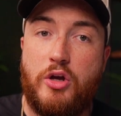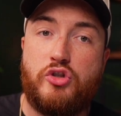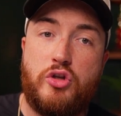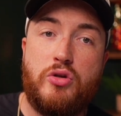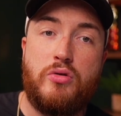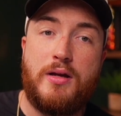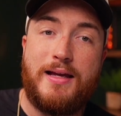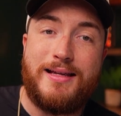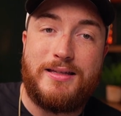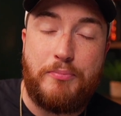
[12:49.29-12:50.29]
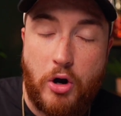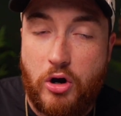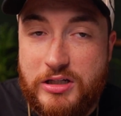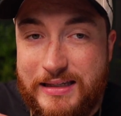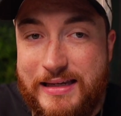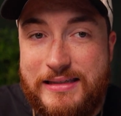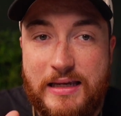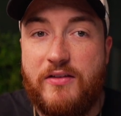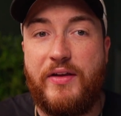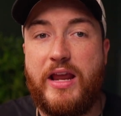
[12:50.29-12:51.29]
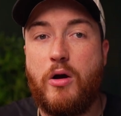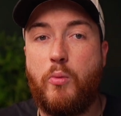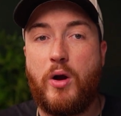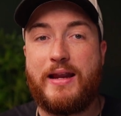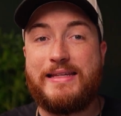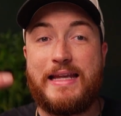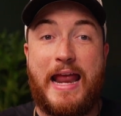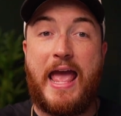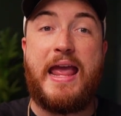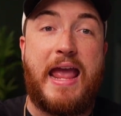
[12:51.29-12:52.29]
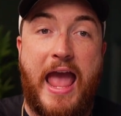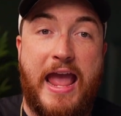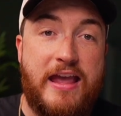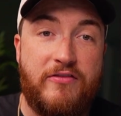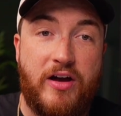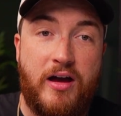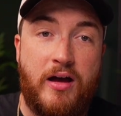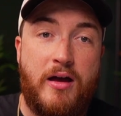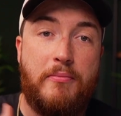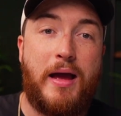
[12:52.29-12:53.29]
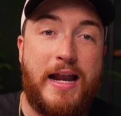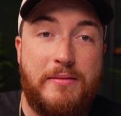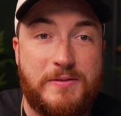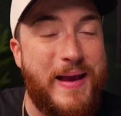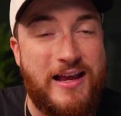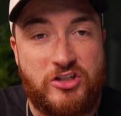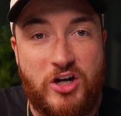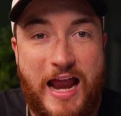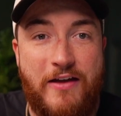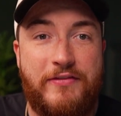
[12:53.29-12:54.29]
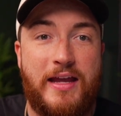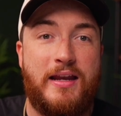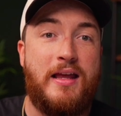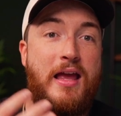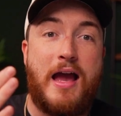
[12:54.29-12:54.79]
to personally send a video where he said, hey, Ava, my name's Pastor Evan.